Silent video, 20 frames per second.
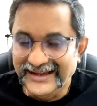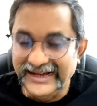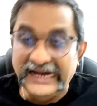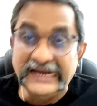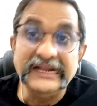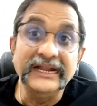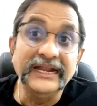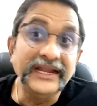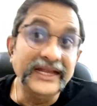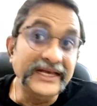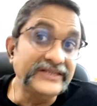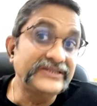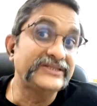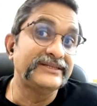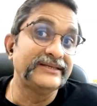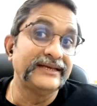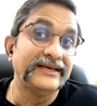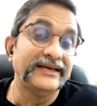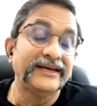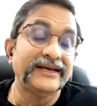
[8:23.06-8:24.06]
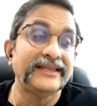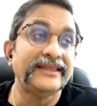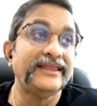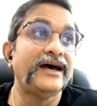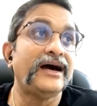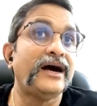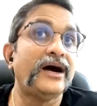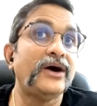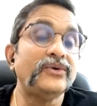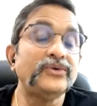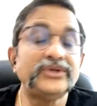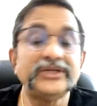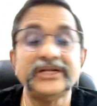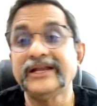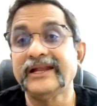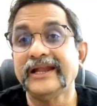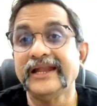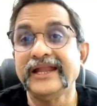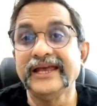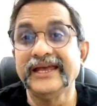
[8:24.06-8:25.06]
Unless the
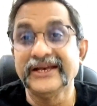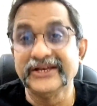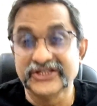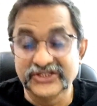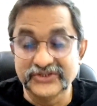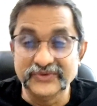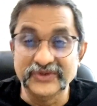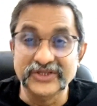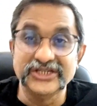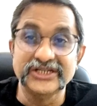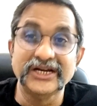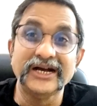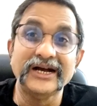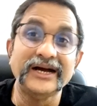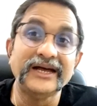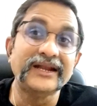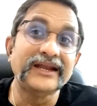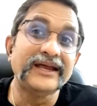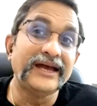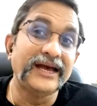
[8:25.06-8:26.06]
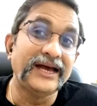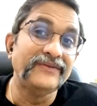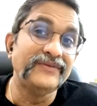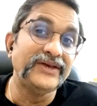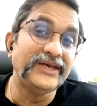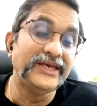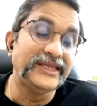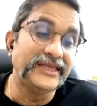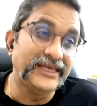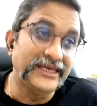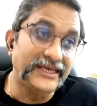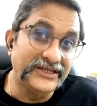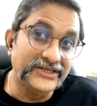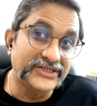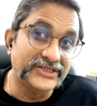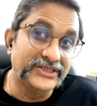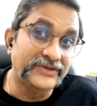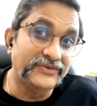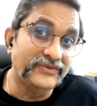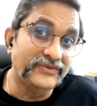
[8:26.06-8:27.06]
outer layers which are having these